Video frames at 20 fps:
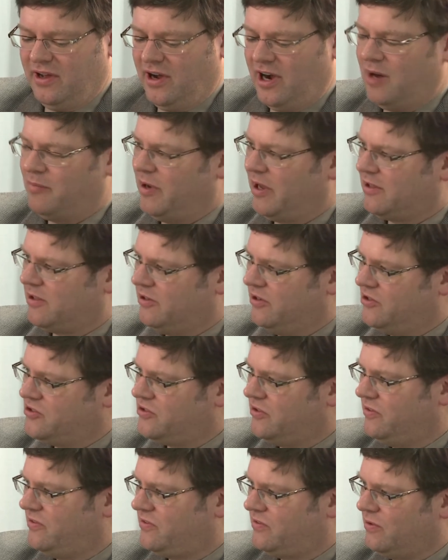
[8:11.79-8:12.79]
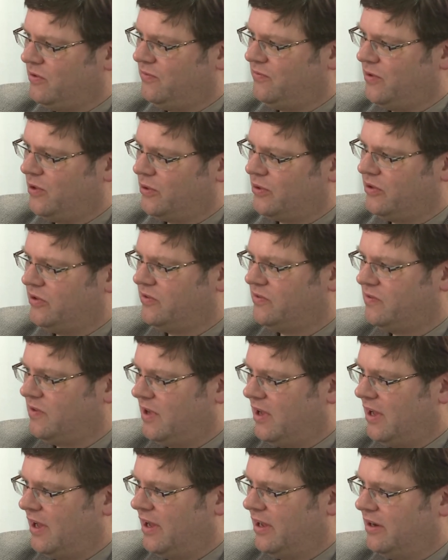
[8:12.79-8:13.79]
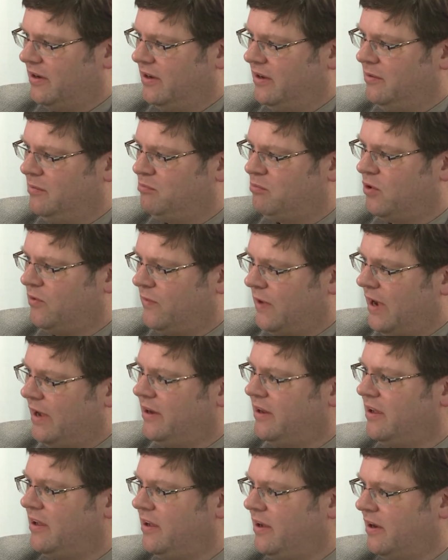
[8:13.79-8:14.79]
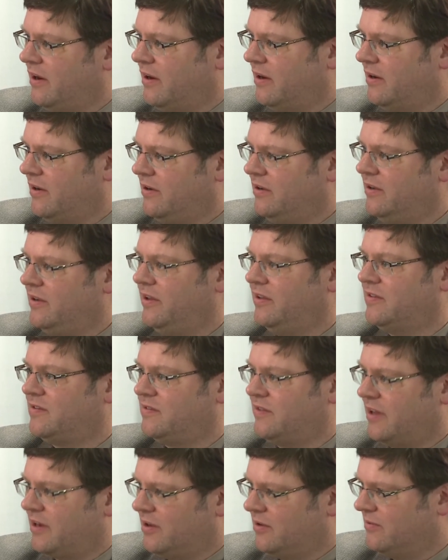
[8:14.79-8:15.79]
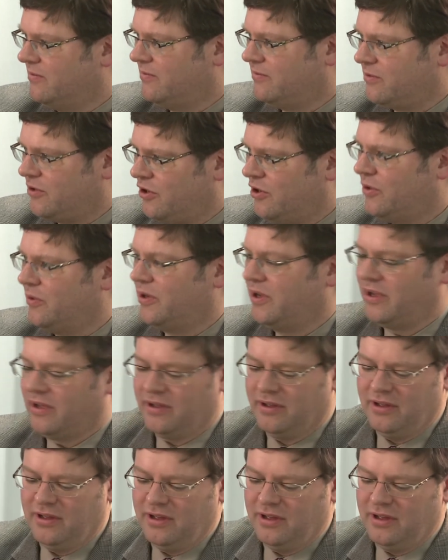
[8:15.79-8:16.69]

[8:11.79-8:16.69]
are my clinicians still focused on providing care instead of coding?